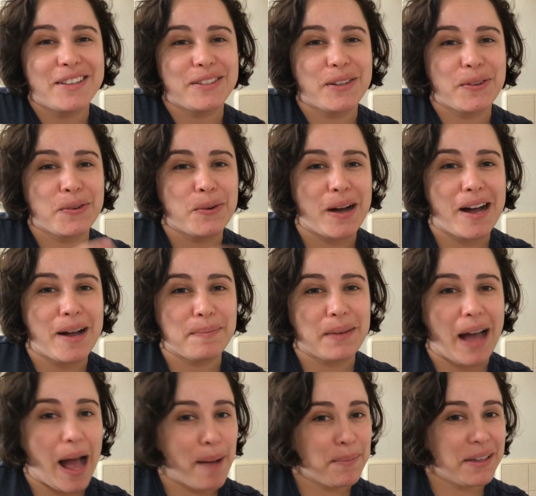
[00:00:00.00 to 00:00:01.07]
So I'm
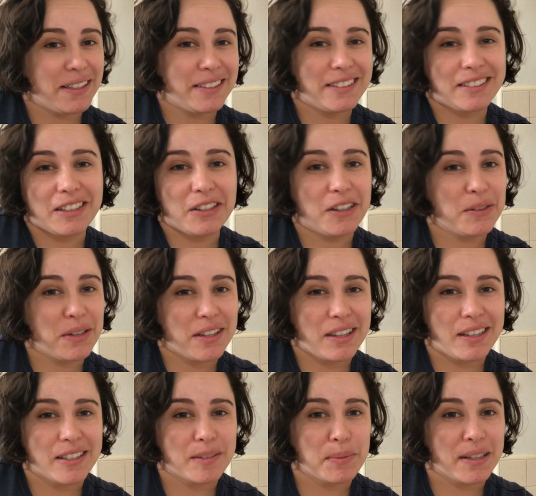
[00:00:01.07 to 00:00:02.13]
going to cook with
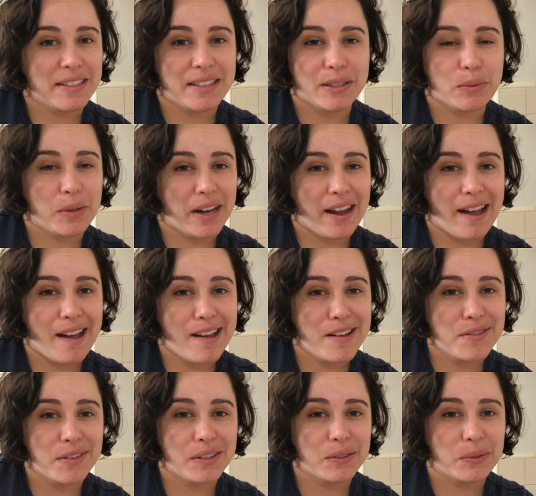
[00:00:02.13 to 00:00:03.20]
this because this is what I
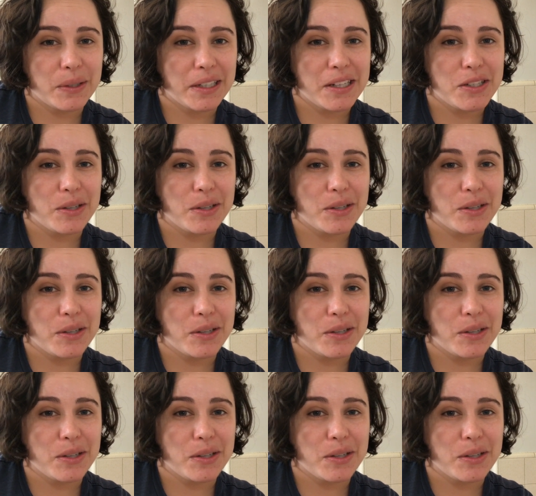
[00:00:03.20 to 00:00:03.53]
have, and we're going